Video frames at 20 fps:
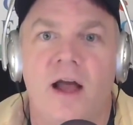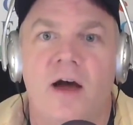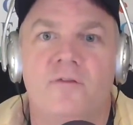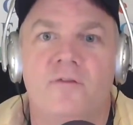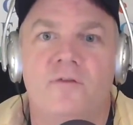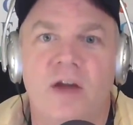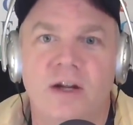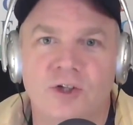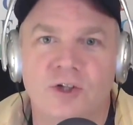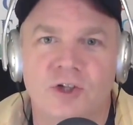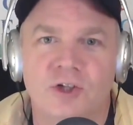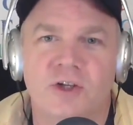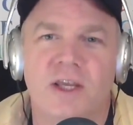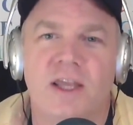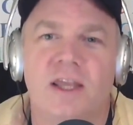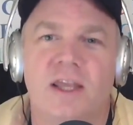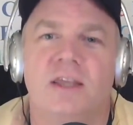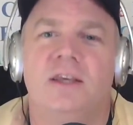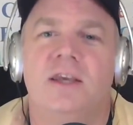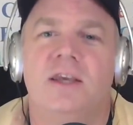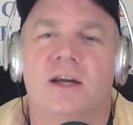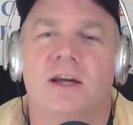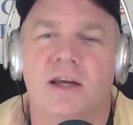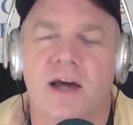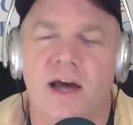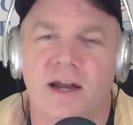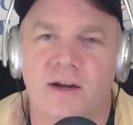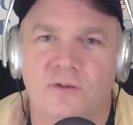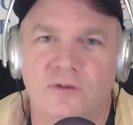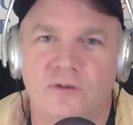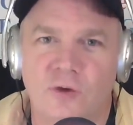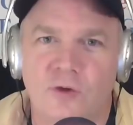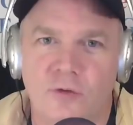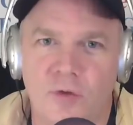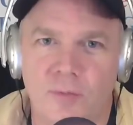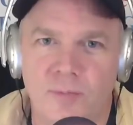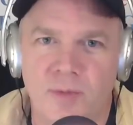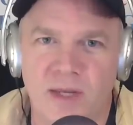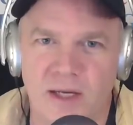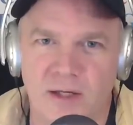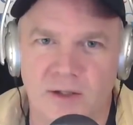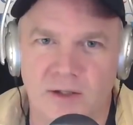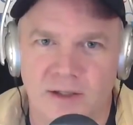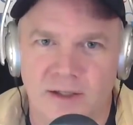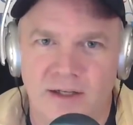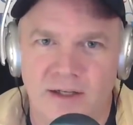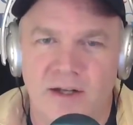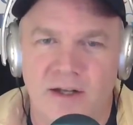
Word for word: Eventually, you gotta serve a meal.